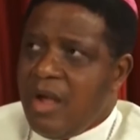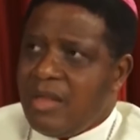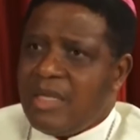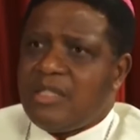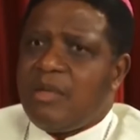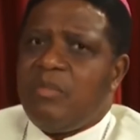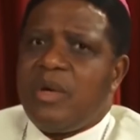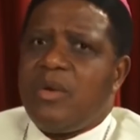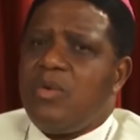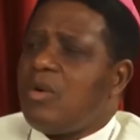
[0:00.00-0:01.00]
that
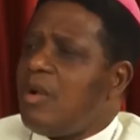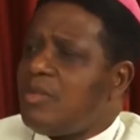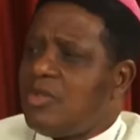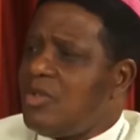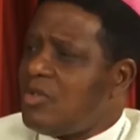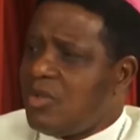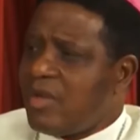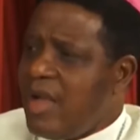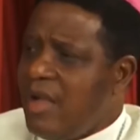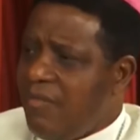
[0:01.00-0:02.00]
somebody who comes to
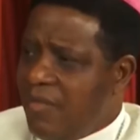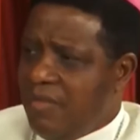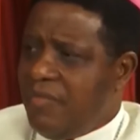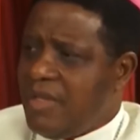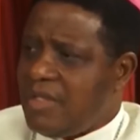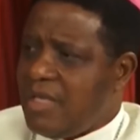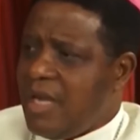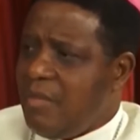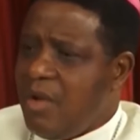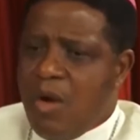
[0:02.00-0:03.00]
Nsukka for the first
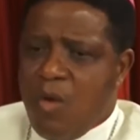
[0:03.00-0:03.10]
time